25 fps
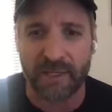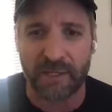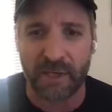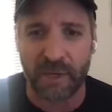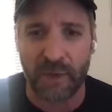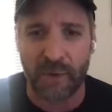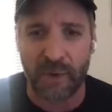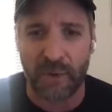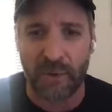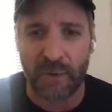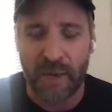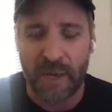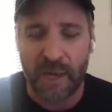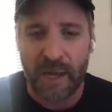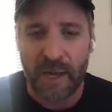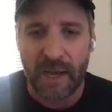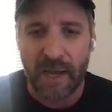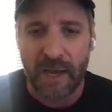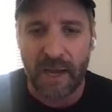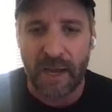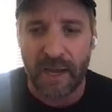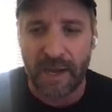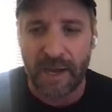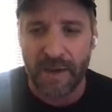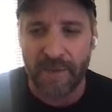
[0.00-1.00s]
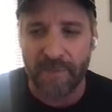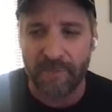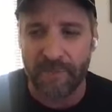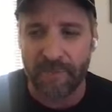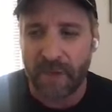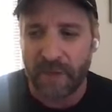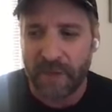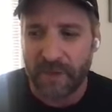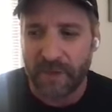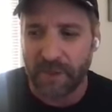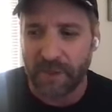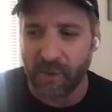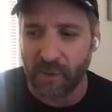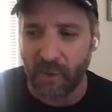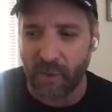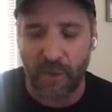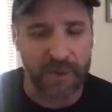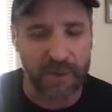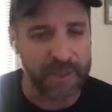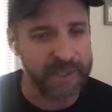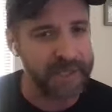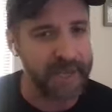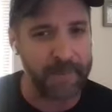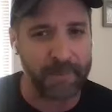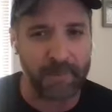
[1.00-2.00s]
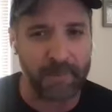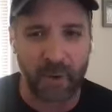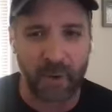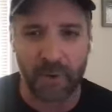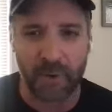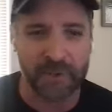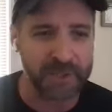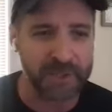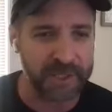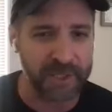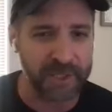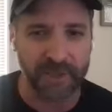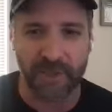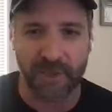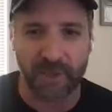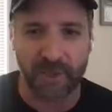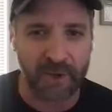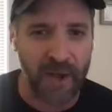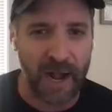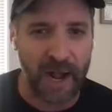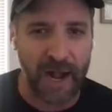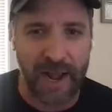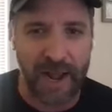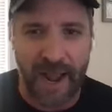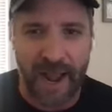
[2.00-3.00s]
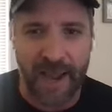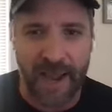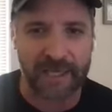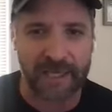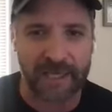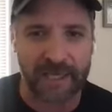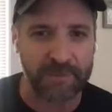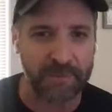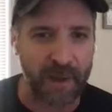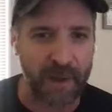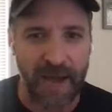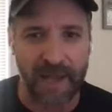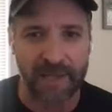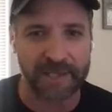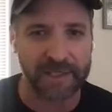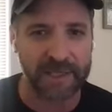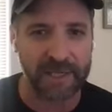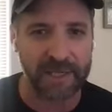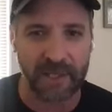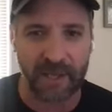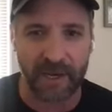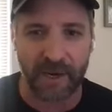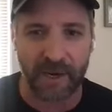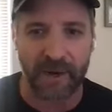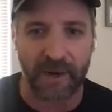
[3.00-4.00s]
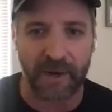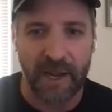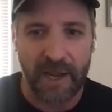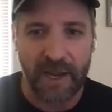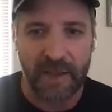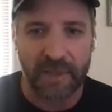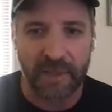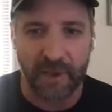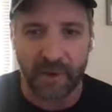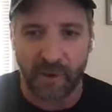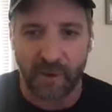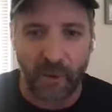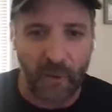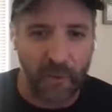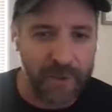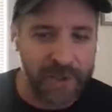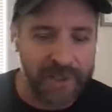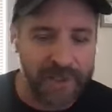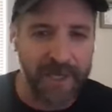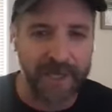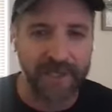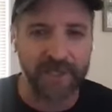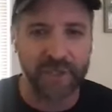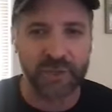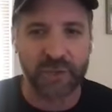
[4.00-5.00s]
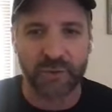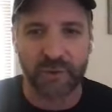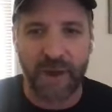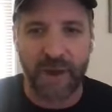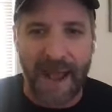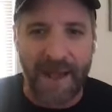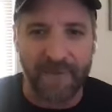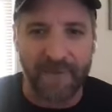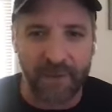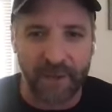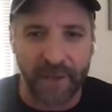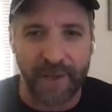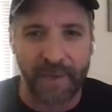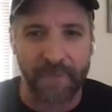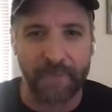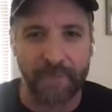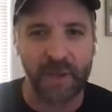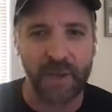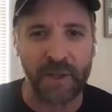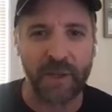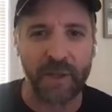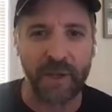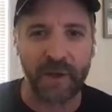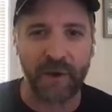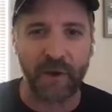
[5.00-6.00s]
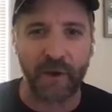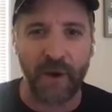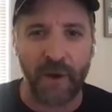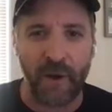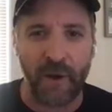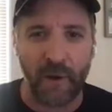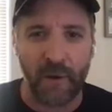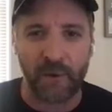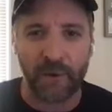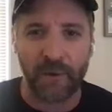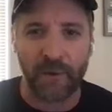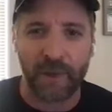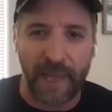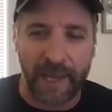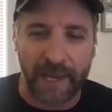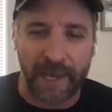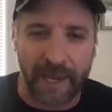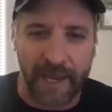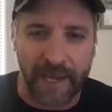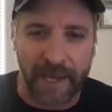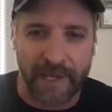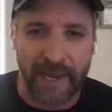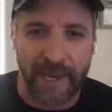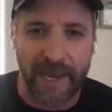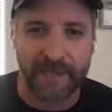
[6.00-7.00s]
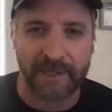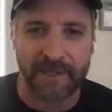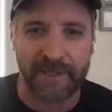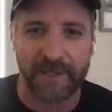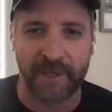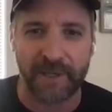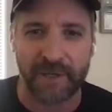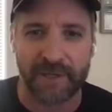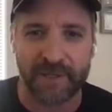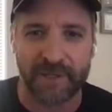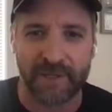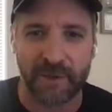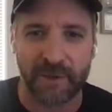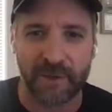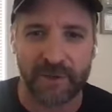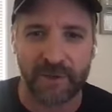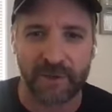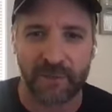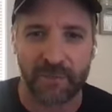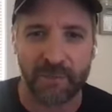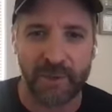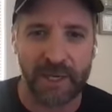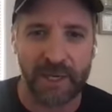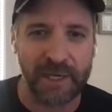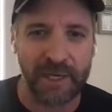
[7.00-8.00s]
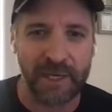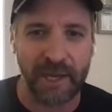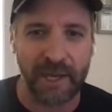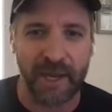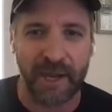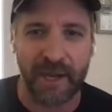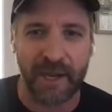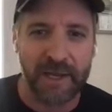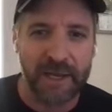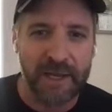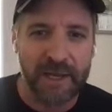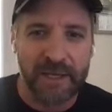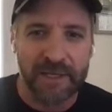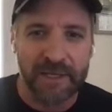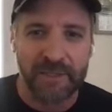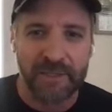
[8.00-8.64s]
So they're always like posting new kayak spots, and they're always like traveling, but they're all like connected on social media,